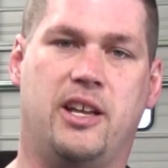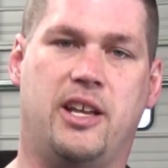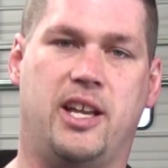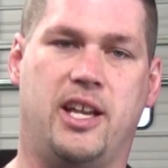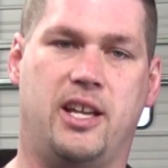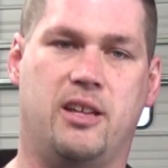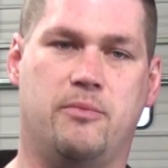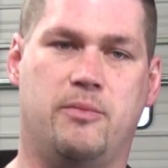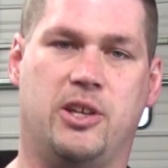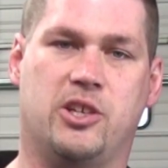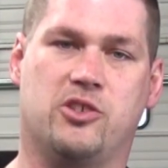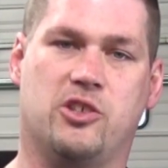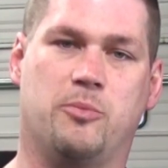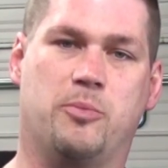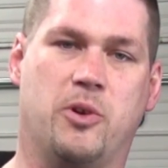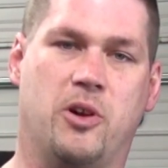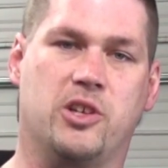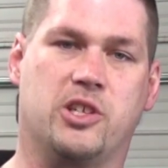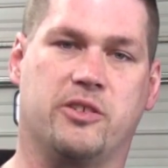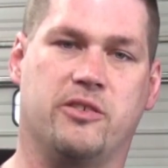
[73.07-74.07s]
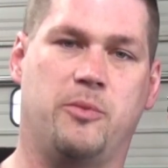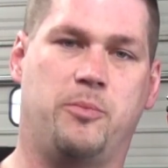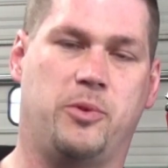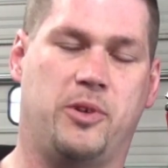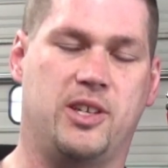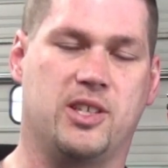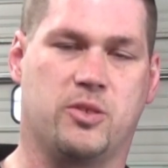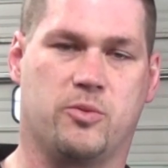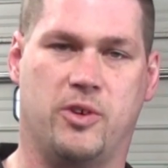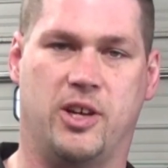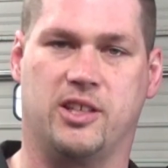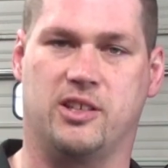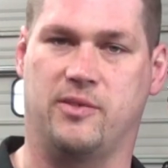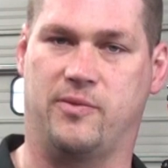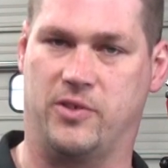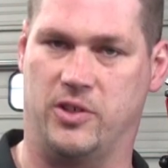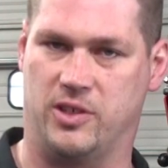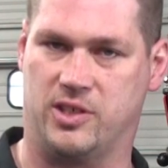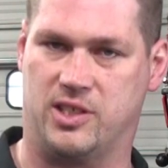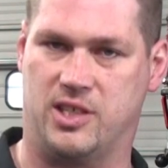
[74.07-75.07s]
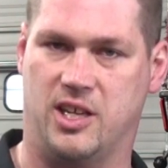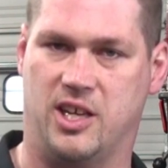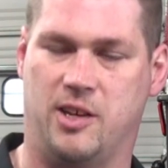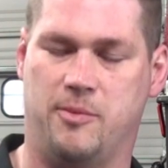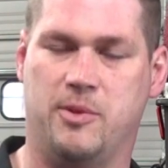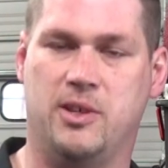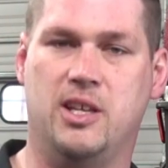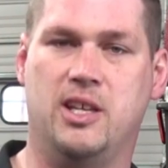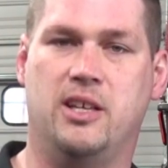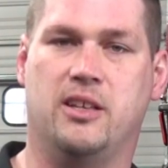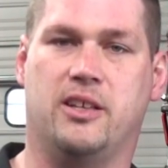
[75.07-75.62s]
and make sure the parts are replaced right the first time